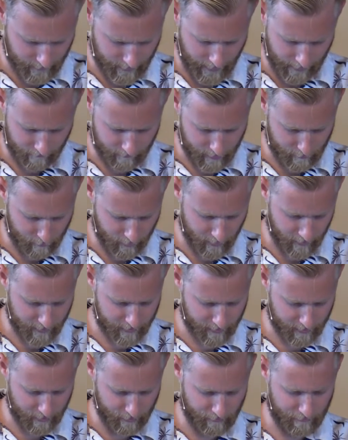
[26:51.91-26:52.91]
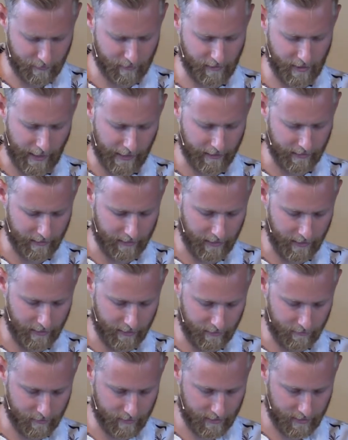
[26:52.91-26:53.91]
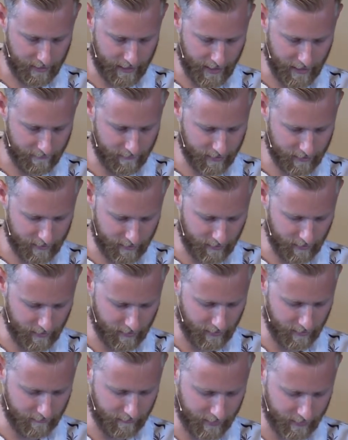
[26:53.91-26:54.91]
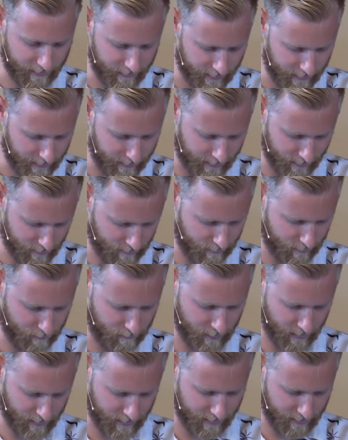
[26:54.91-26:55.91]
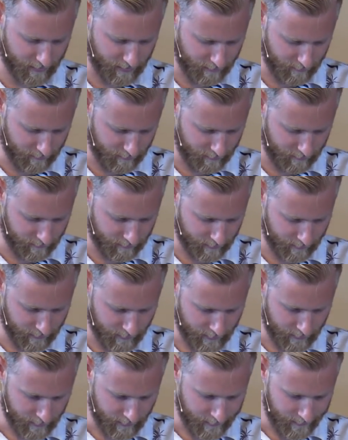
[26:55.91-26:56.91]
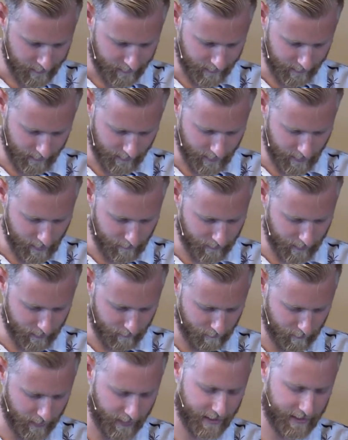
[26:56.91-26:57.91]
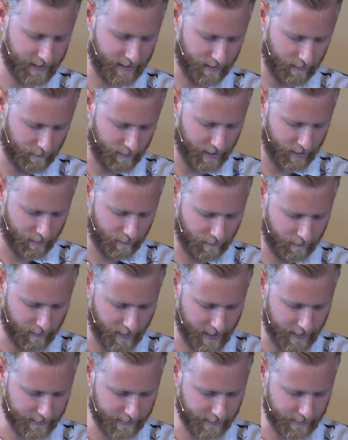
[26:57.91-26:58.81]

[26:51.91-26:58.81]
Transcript: every person you've created, that you just have this heart of unconditional pursuit and love and embrace that we don't find